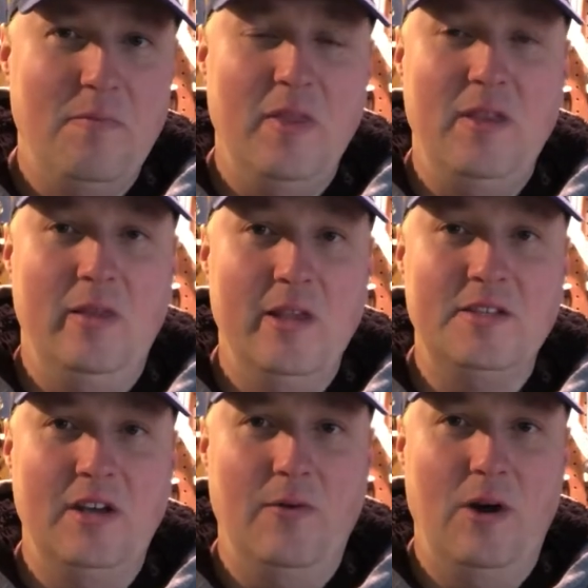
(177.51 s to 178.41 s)

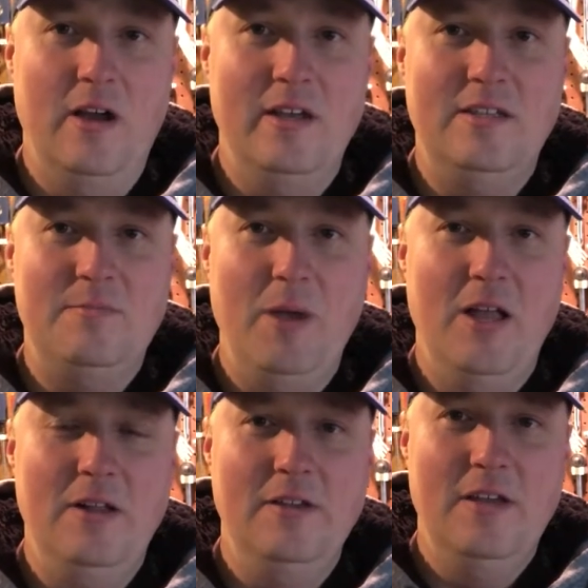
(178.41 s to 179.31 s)
listed it wrong. He
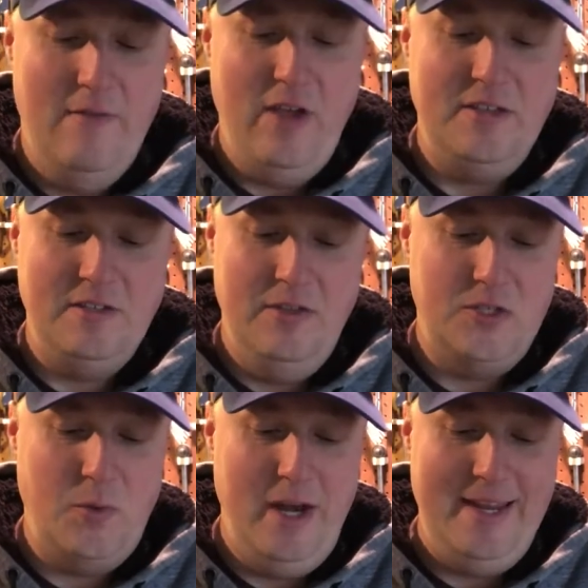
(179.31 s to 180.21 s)
spelled, if I say
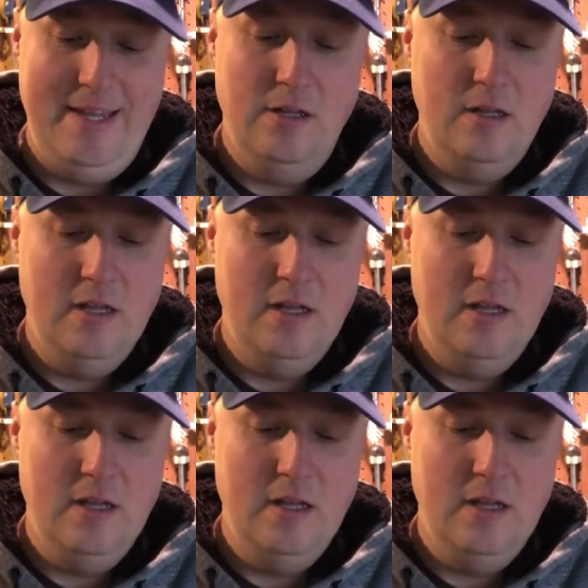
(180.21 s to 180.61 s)
this right, Ihle,